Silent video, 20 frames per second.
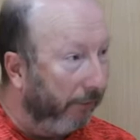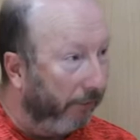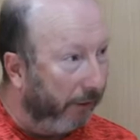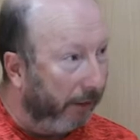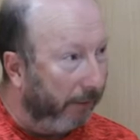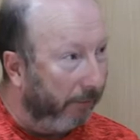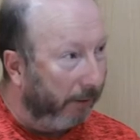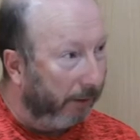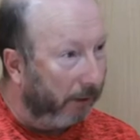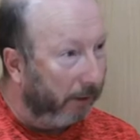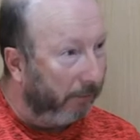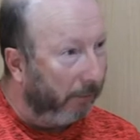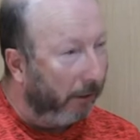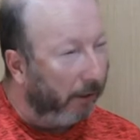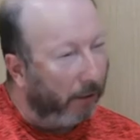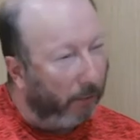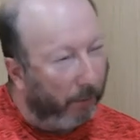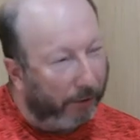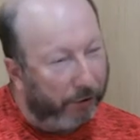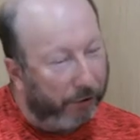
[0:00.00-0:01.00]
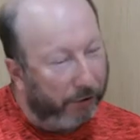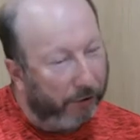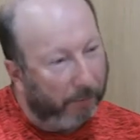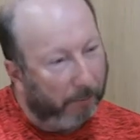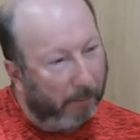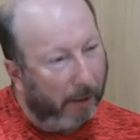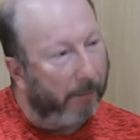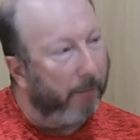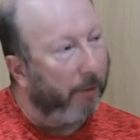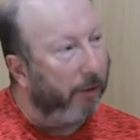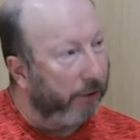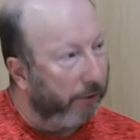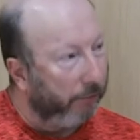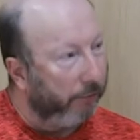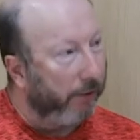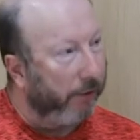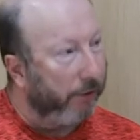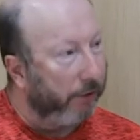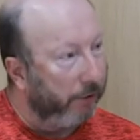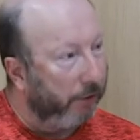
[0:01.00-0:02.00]
for that matter, might question my
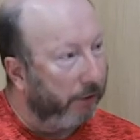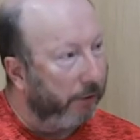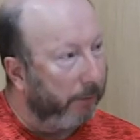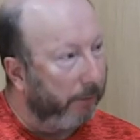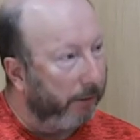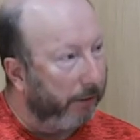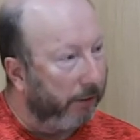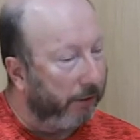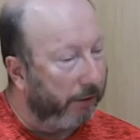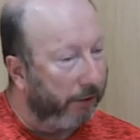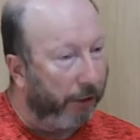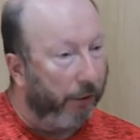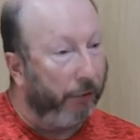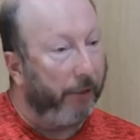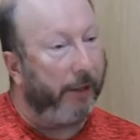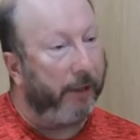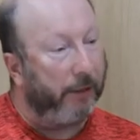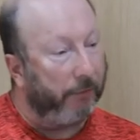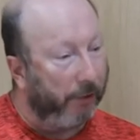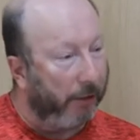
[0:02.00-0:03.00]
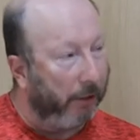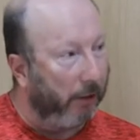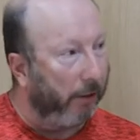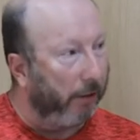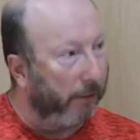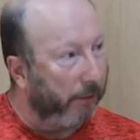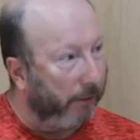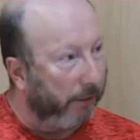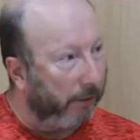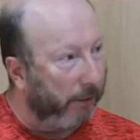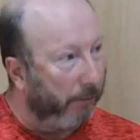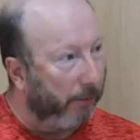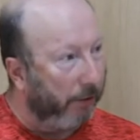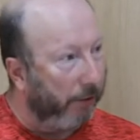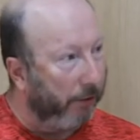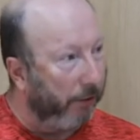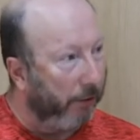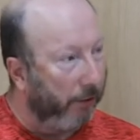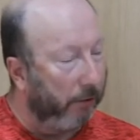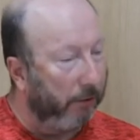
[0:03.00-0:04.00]
motivations because the UK is very close to
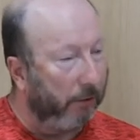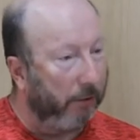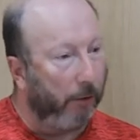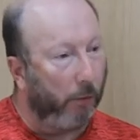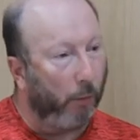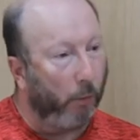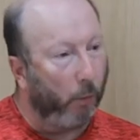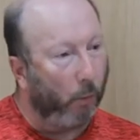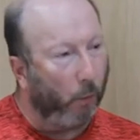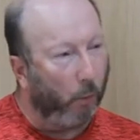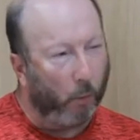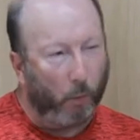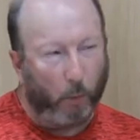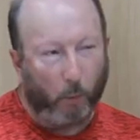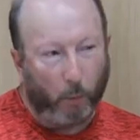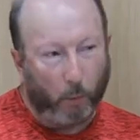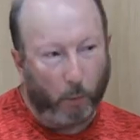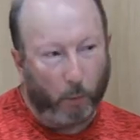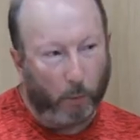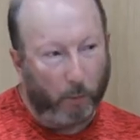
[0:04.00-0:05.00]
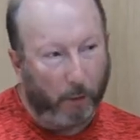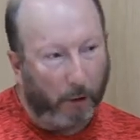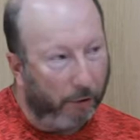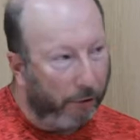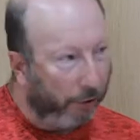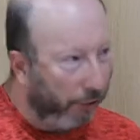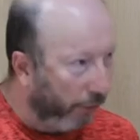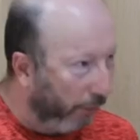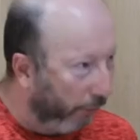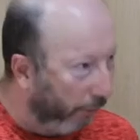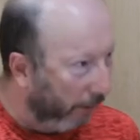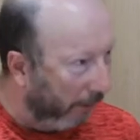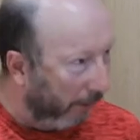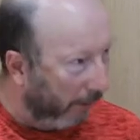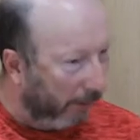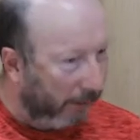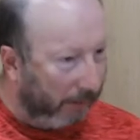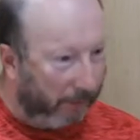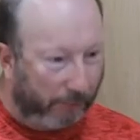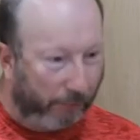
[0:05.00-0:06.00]
Azerbaijan. So are you
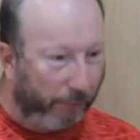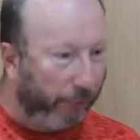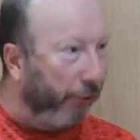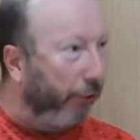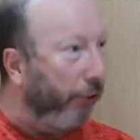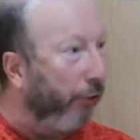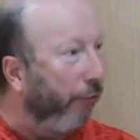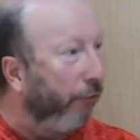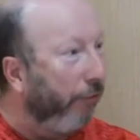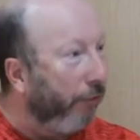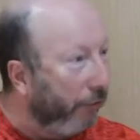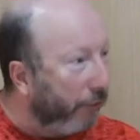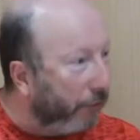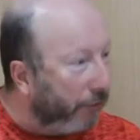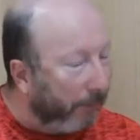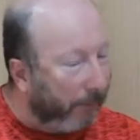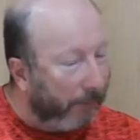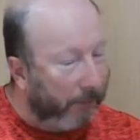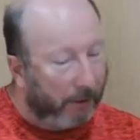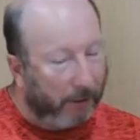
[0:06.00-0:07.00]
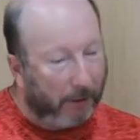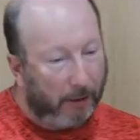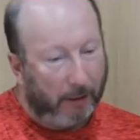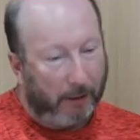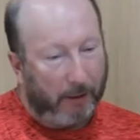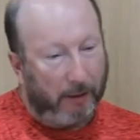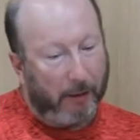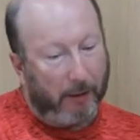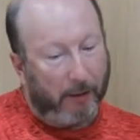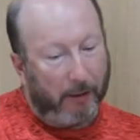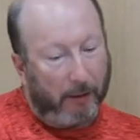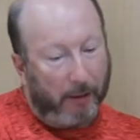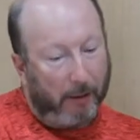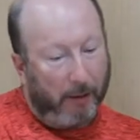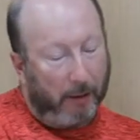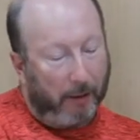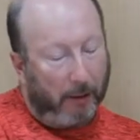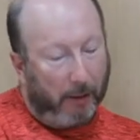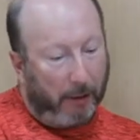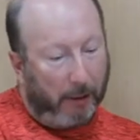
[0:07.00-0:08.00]
undercover or something?
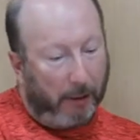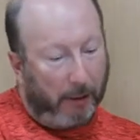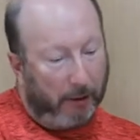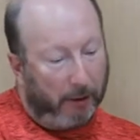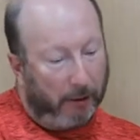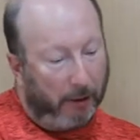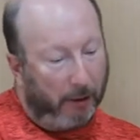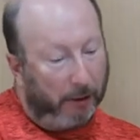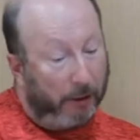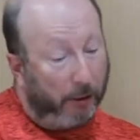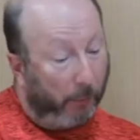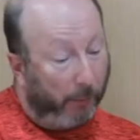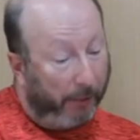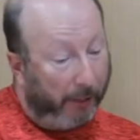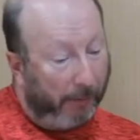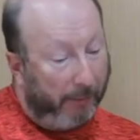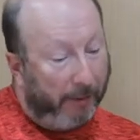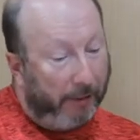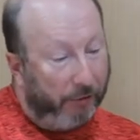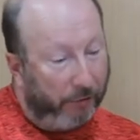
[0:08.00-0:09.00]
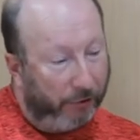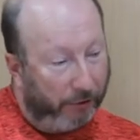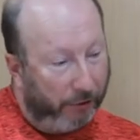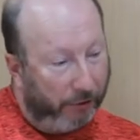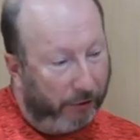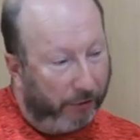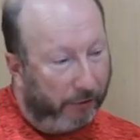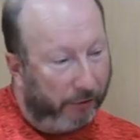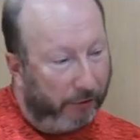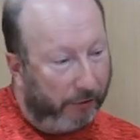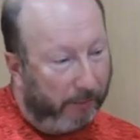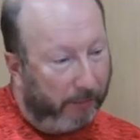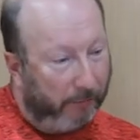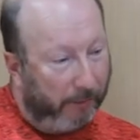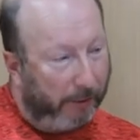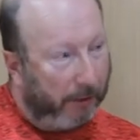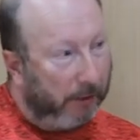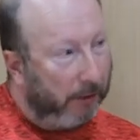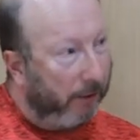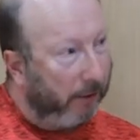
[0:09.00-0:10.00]
And so when I'm introduced
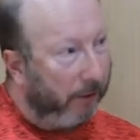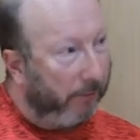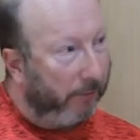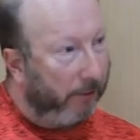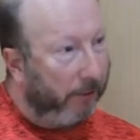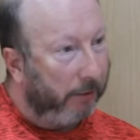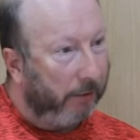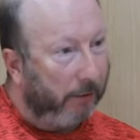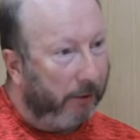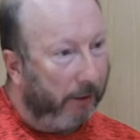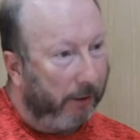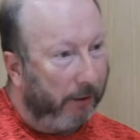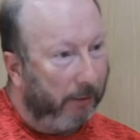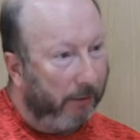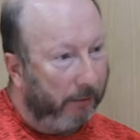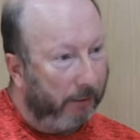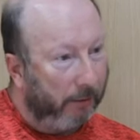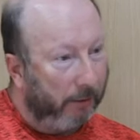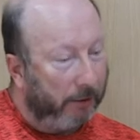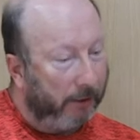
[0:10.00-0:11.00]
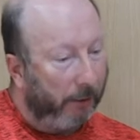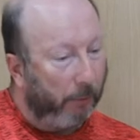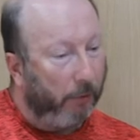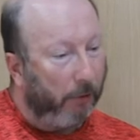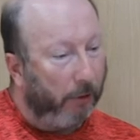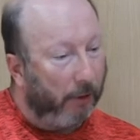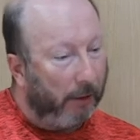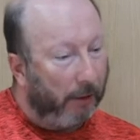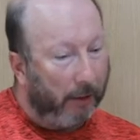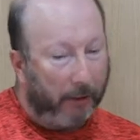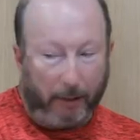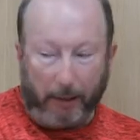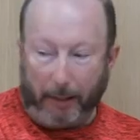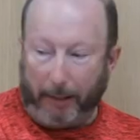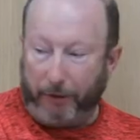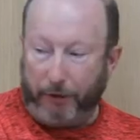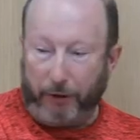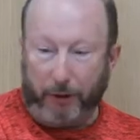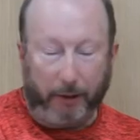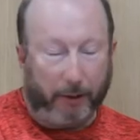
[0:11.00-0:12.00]
many times there, they say, well,
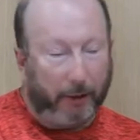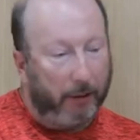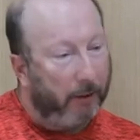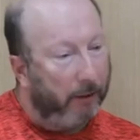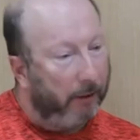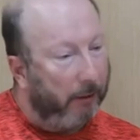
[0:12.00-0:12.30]
actually,